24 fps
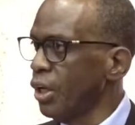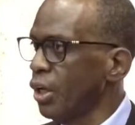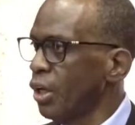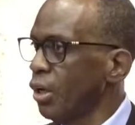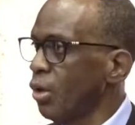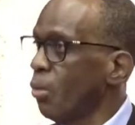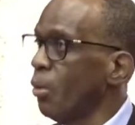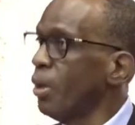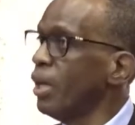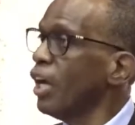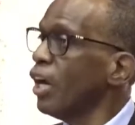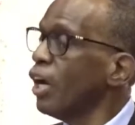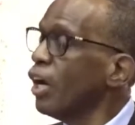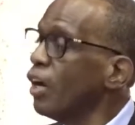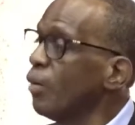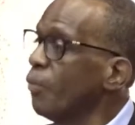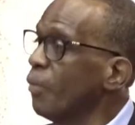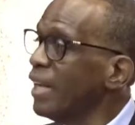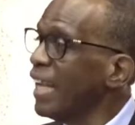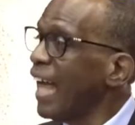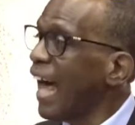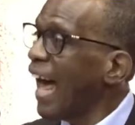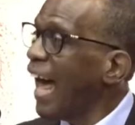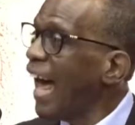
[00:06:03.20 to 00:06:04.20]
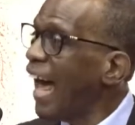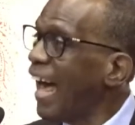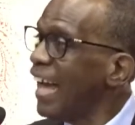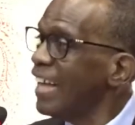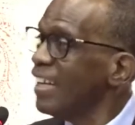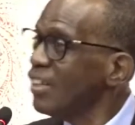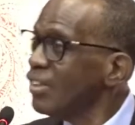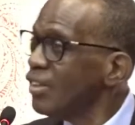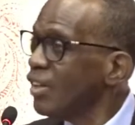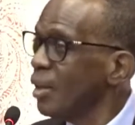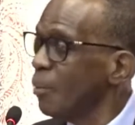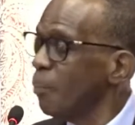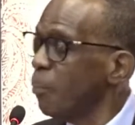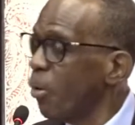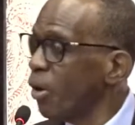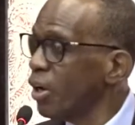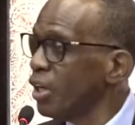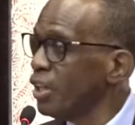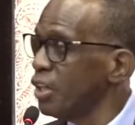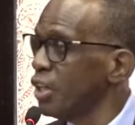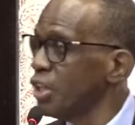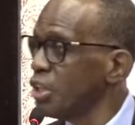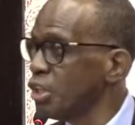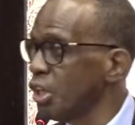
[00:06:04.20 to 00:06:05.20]
where the hands of the
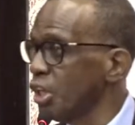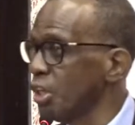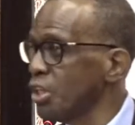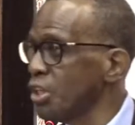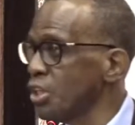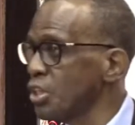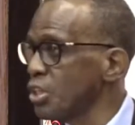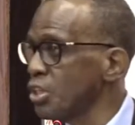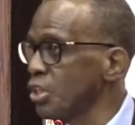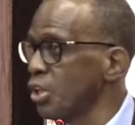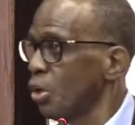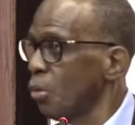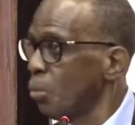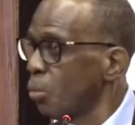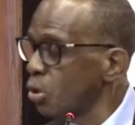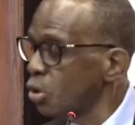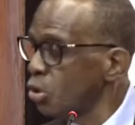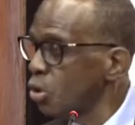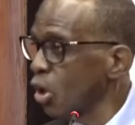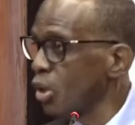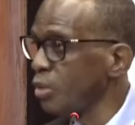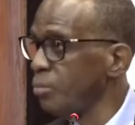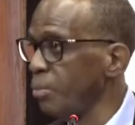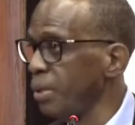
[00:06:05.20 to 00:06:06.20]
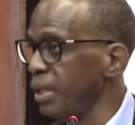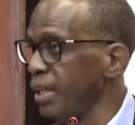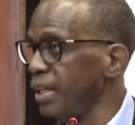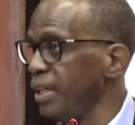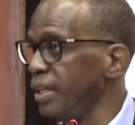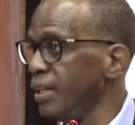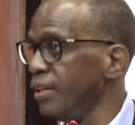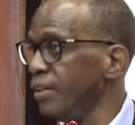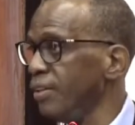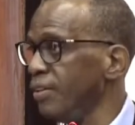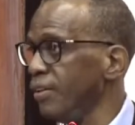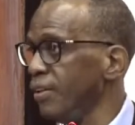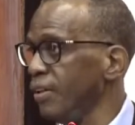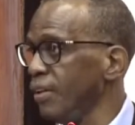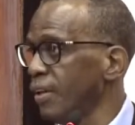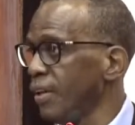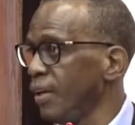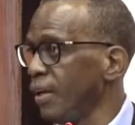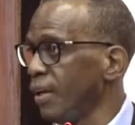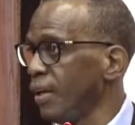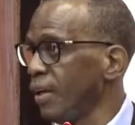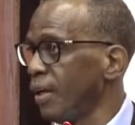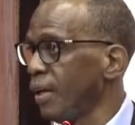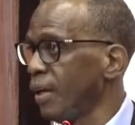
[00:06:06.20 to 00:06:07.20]
politicians would not be in it.
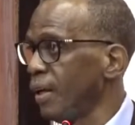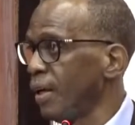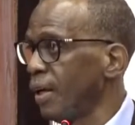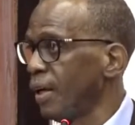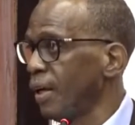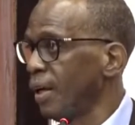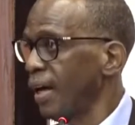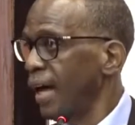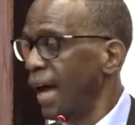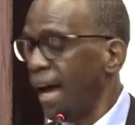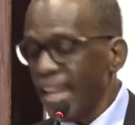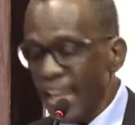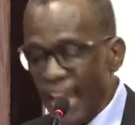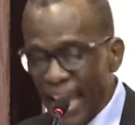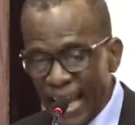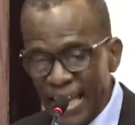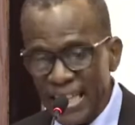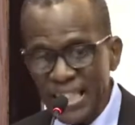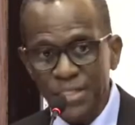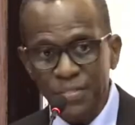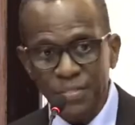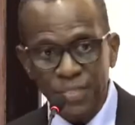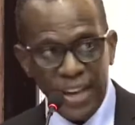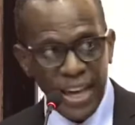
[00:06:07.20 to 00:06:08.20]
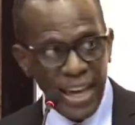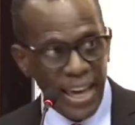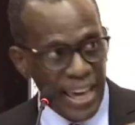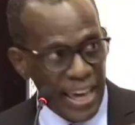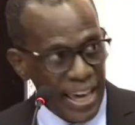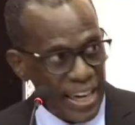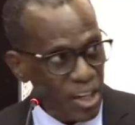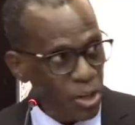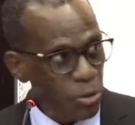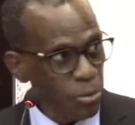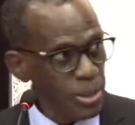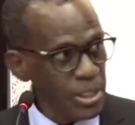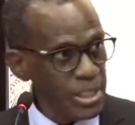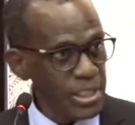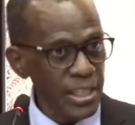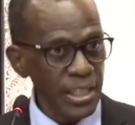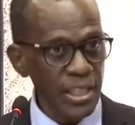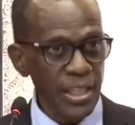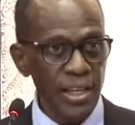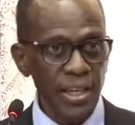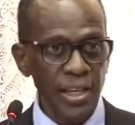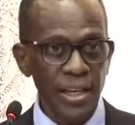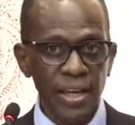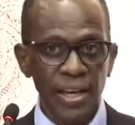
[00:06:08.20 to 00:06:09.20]
And I asked for equity
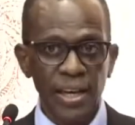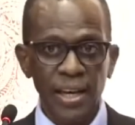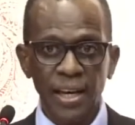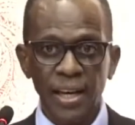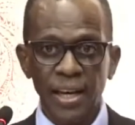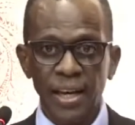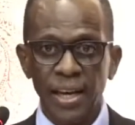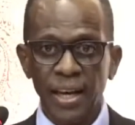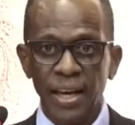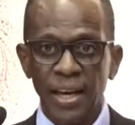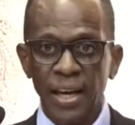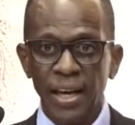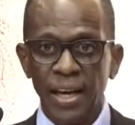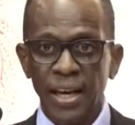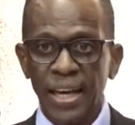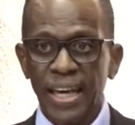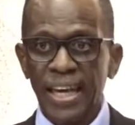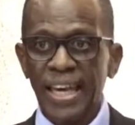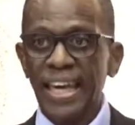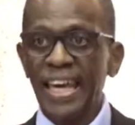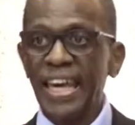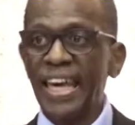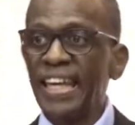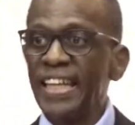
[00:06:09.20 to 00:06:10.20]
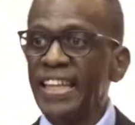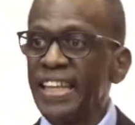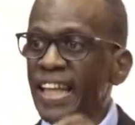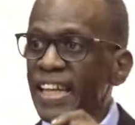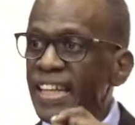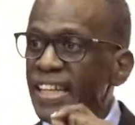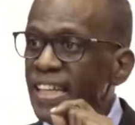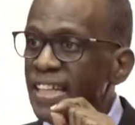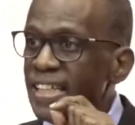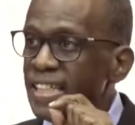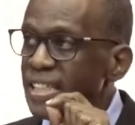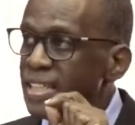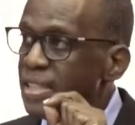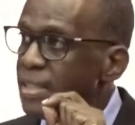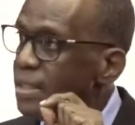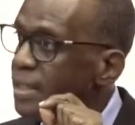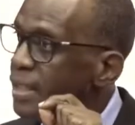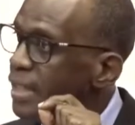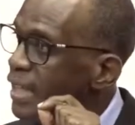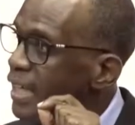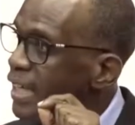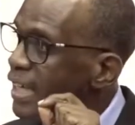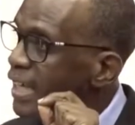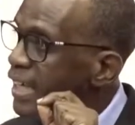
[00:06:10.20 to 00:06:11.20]
in
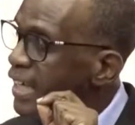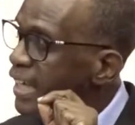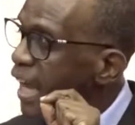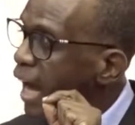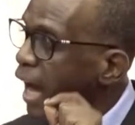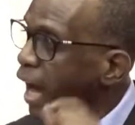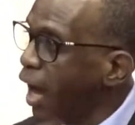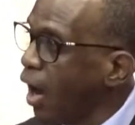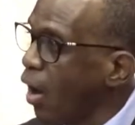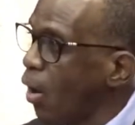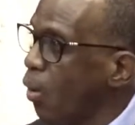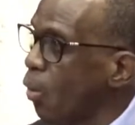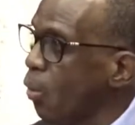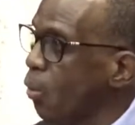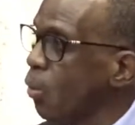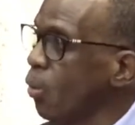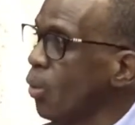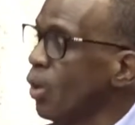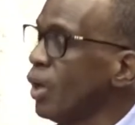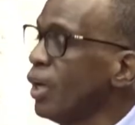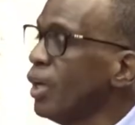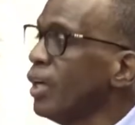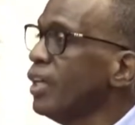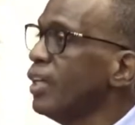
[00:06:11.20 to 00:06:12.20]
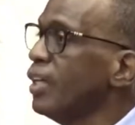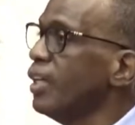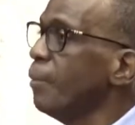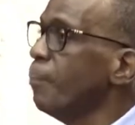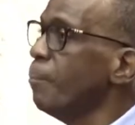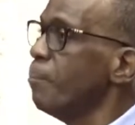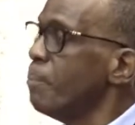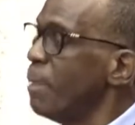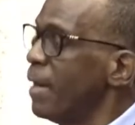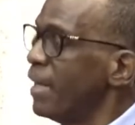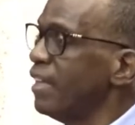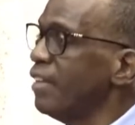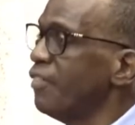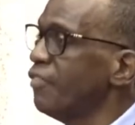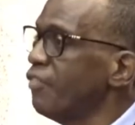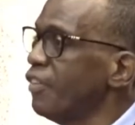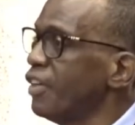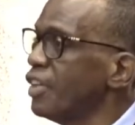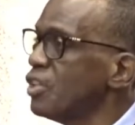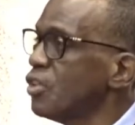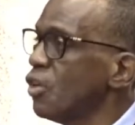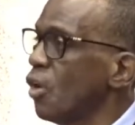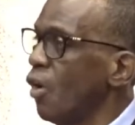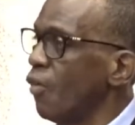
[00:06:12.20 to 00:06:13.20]
how the
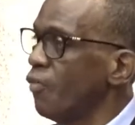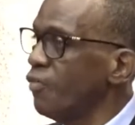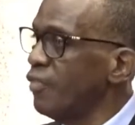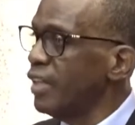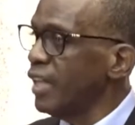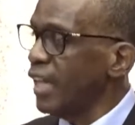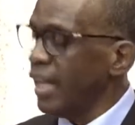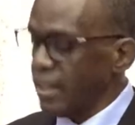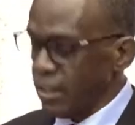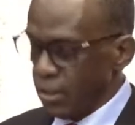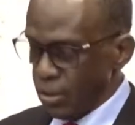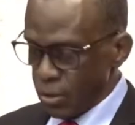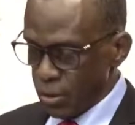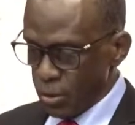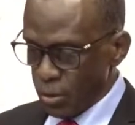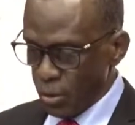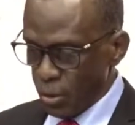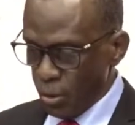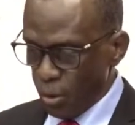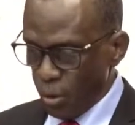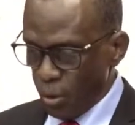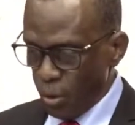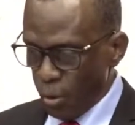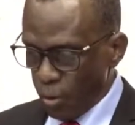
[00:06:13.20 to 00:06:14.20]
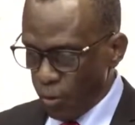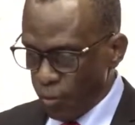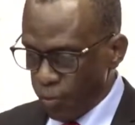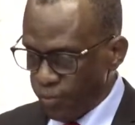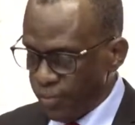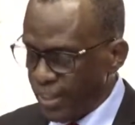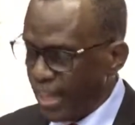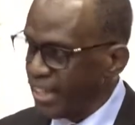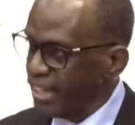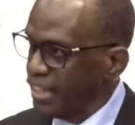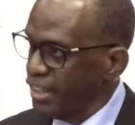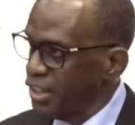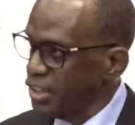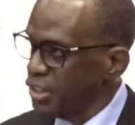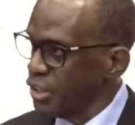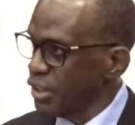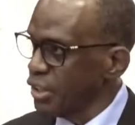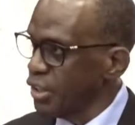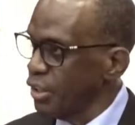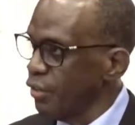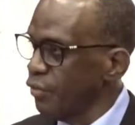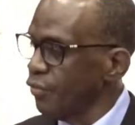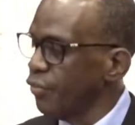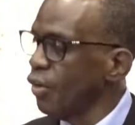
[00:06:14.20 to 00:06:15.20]
benefits of that
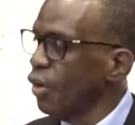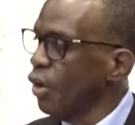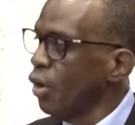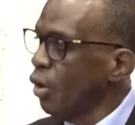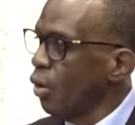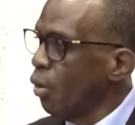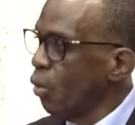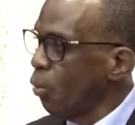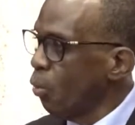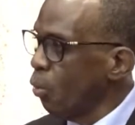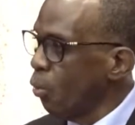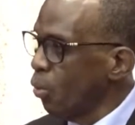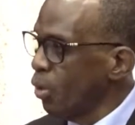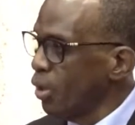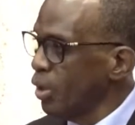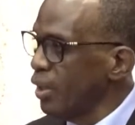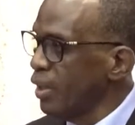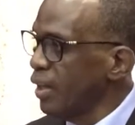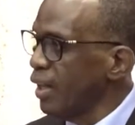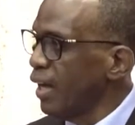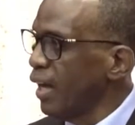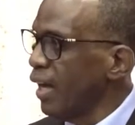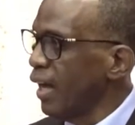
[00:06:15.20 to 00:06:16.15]
initiative would